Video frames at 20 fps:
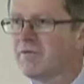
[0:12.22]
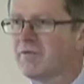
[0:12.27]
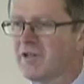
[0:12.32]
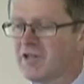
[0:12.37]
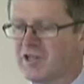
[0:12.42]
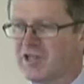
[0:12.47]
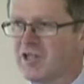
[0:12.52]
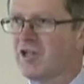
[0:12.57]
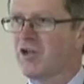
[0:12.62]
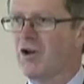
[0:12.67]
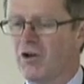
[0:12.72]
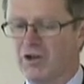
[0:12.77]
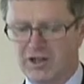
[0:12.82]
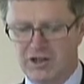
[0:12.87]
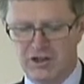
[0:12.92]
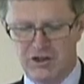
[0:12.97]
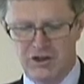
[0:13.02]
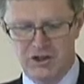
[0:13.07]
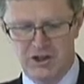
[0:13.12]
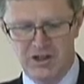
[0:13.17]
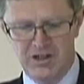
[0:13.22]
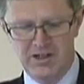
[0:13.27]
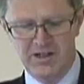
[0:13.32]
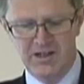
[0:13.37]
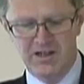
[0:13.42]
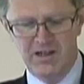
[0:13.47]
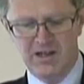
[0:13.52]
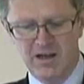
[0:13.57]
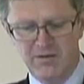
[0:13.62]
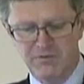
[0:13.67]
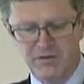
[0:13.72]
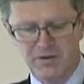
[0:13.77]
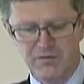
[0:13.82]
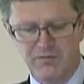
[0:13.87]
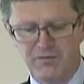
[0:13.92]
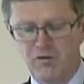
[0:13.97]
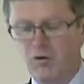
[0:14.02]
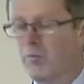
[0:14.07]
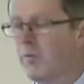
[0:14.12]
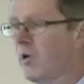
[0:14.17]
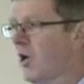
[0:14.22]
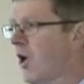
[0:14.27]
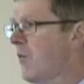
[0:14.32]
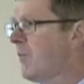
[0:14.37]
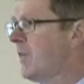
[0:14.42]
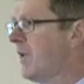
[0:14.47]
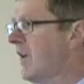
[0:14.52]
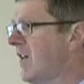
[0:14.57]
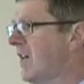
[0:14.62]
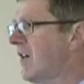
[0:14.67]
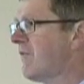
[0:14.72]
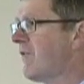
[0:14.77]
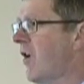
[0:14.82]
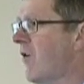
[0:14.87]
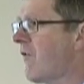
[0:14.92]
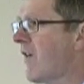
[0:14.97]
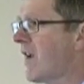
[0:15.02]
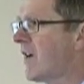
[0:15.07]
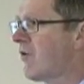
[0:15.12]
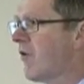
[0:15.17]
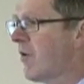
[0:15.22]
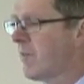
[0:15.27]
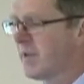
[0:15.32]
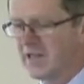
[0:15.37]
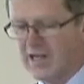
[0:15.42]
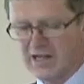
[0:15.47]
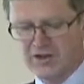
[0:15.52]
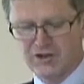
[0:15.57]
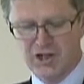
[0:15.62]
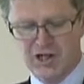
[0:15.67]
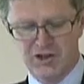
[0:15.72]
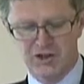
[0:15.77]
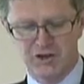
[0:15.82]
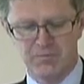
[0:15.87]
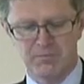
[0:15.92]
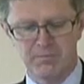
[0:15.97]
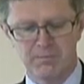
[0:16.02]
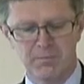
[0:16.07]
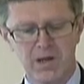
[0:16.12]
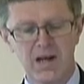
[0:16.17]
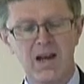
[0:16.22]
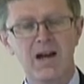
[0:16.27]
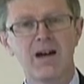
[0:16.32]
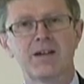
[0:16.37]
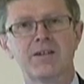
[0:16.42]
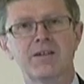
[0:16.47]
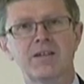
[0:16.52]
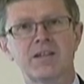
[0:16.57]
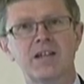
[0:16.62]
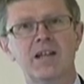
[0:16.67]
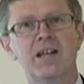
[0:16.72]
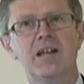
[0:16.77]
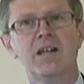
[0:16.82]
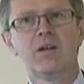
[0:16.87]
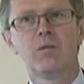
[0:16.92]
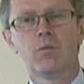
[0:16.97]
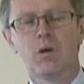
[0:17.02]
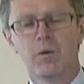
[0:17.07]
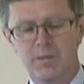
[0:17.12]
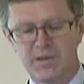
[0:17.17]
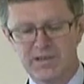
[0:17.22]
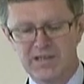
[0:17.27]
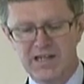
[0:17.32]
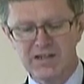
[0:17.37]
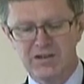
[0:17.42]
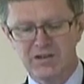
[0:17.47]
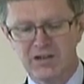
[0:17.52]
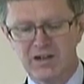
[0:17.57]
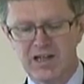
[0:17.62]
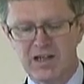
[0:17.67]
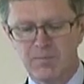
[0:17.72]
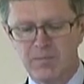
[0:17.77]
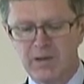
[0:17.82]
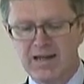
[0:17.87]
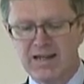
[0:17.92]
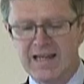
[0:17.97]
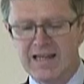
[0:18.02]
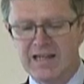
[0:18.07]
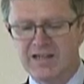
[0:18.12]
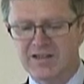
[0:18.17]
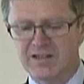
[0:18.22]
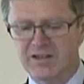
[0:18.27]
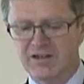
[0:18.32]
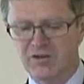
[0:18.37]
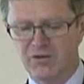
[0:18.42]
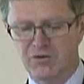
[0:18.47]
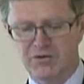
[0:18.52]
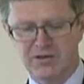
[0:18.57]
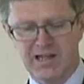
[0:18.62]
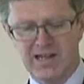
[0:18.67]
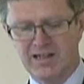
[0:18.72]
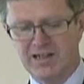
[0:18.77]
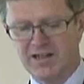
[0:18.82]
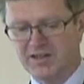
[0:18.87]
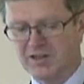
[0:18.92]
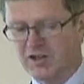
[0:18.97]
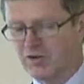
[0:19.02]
University College for the formal opening of our anaerobic digestion plant. We're particularly pleased that Lord Taylor